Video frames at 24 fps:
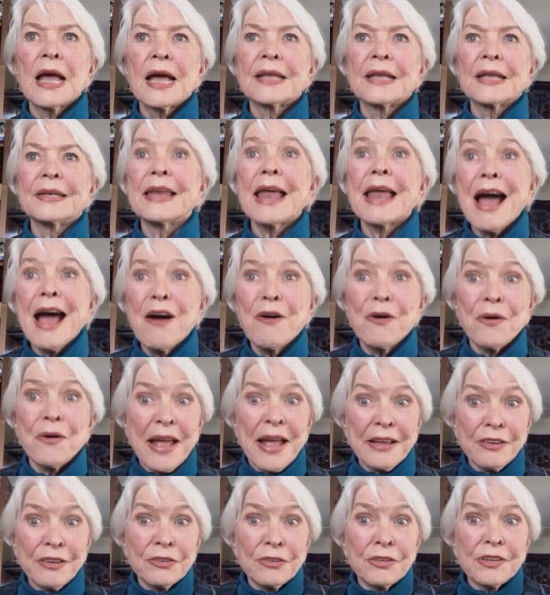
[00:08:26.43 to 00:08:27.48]
Now I
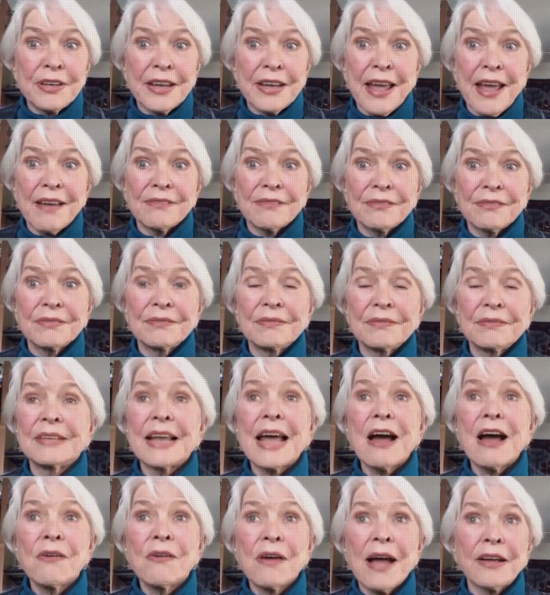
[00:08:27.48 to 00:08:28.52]
could have.
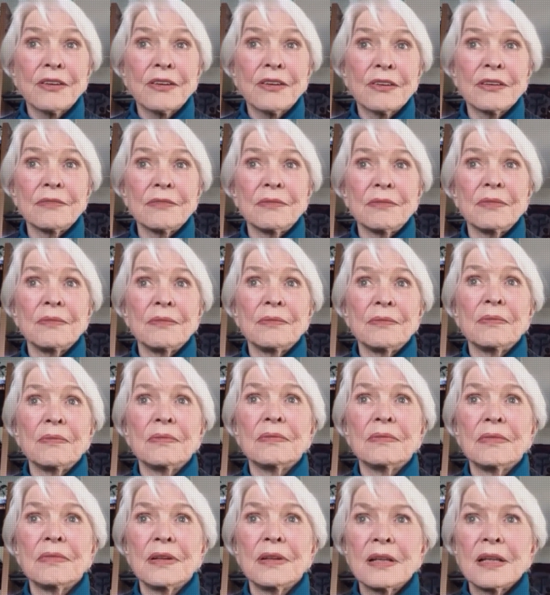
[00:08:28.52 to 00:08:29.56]
Now I could
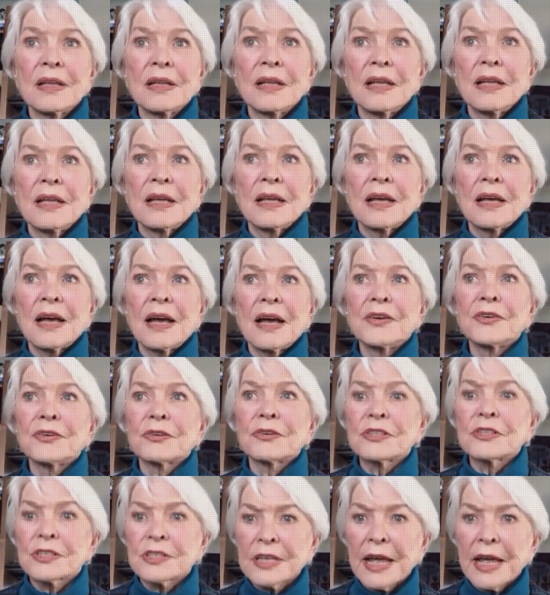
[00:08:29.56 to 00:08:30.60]

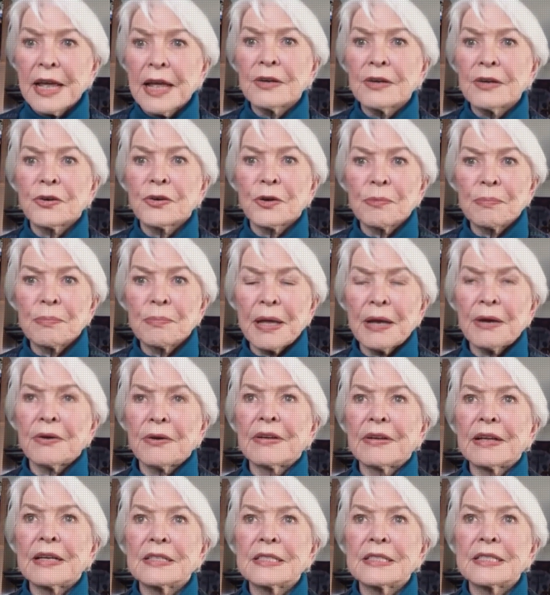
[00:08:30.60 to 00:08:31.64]
understand her better
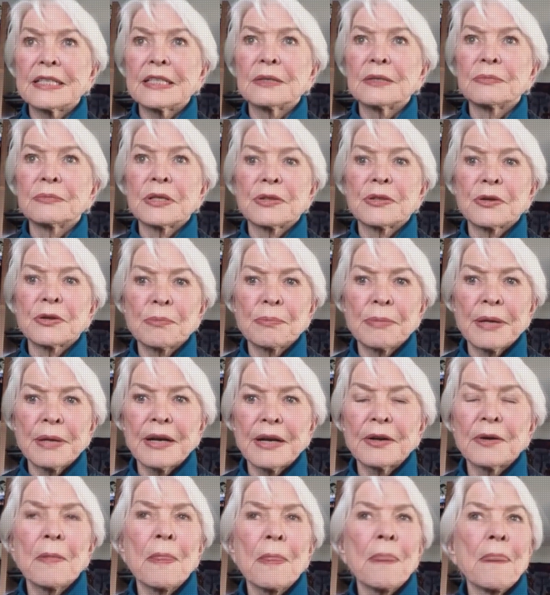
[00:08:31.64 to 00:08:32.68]
and deal with her
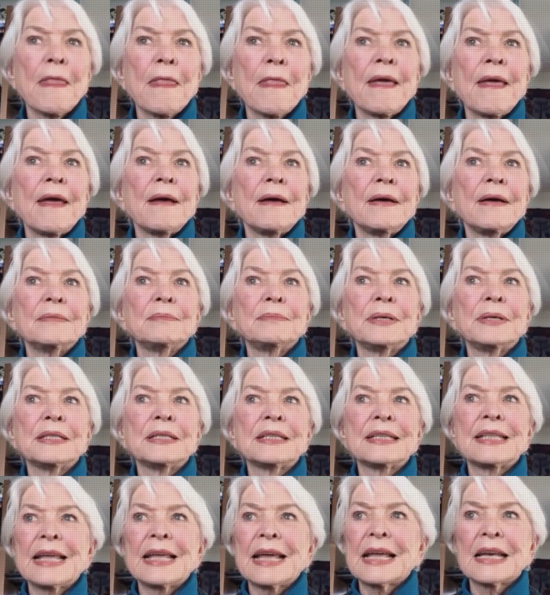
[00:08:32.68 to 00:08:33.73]
better. But
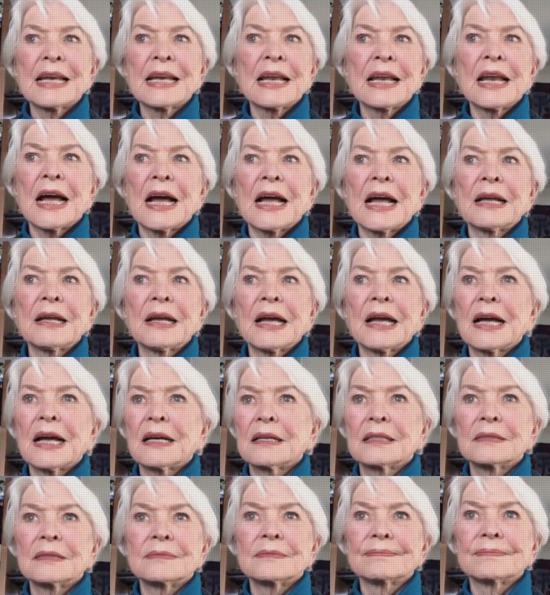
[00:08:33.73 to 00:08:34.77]
then I
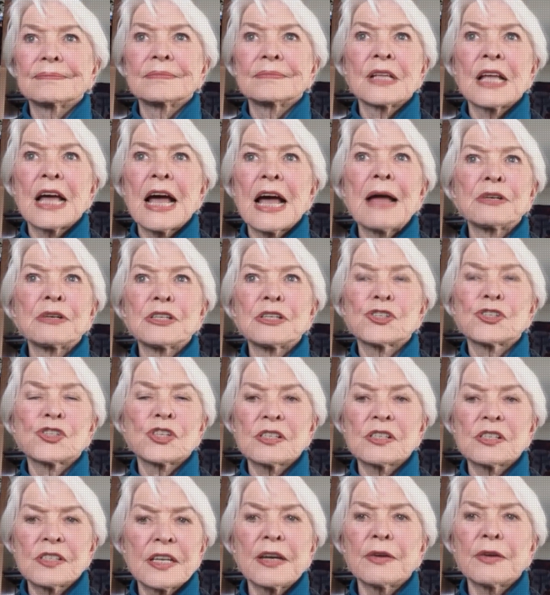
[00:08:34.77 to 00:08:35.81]
was
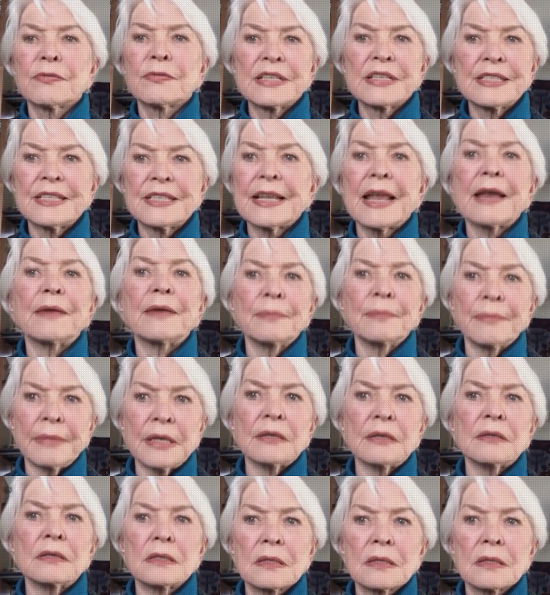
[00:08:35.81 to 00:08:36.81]
just in resentment